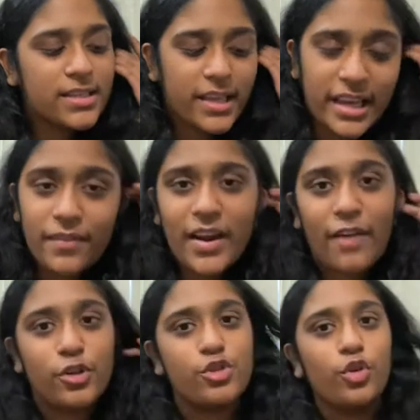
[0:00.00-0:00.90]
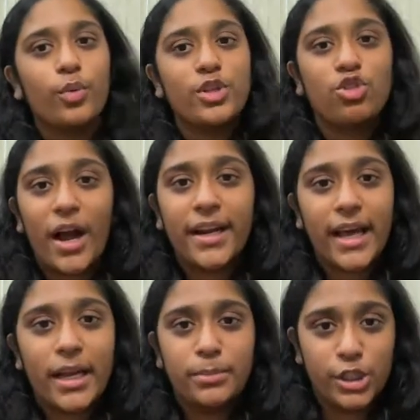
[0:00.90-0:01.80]
like even after Zuko was trying to
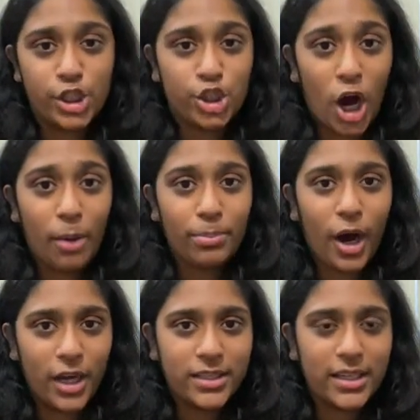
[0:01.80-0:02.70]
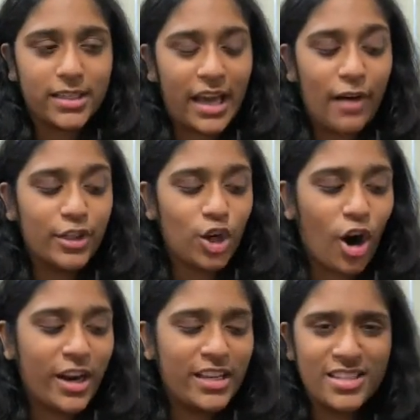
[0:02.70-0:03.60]
get him to stop hunting the avatar,
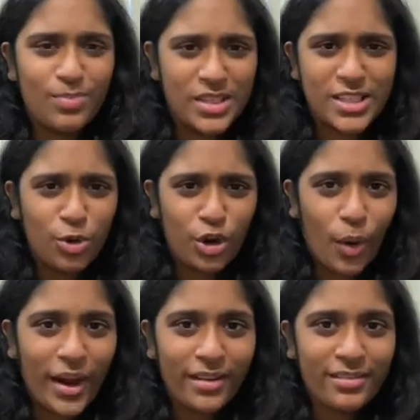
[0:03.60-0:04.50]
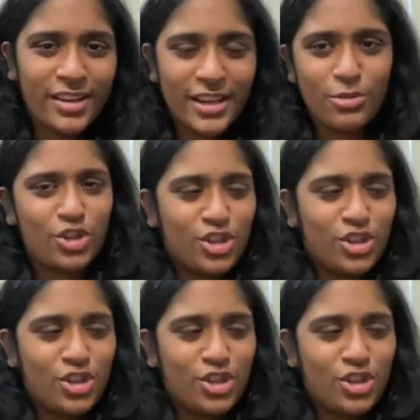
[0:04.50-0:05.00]
he was still going. He was just